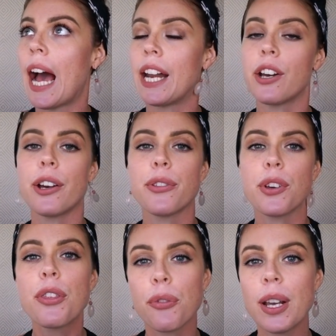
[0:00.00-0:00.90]
and I go
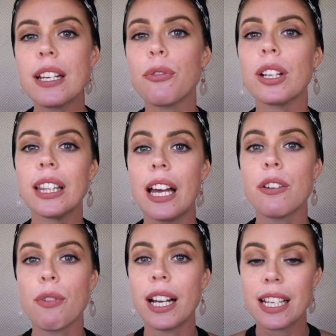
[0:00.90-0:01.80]
through three different
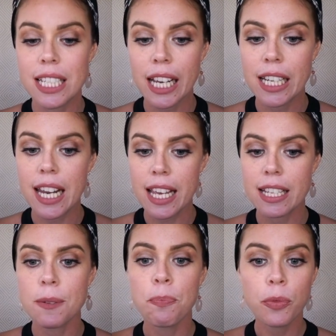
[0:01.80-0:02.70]
letter writing
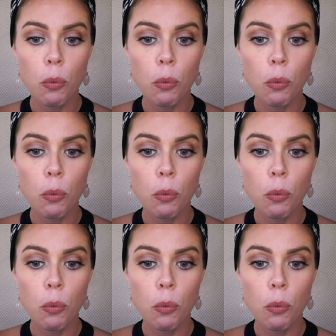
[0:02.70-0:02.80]
techniques.